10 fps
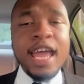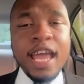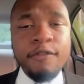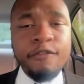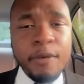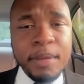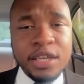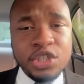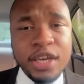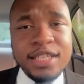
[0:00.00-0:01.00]

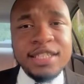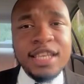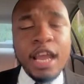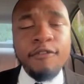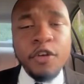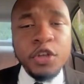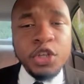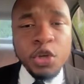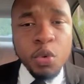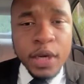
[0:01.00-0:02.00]
Information is there for
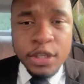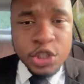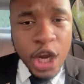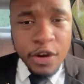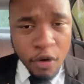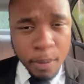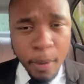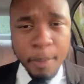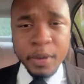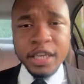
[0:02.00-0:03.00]
you, the general
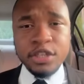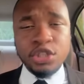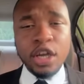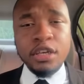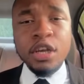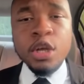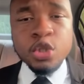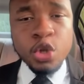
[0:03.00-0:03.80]
population,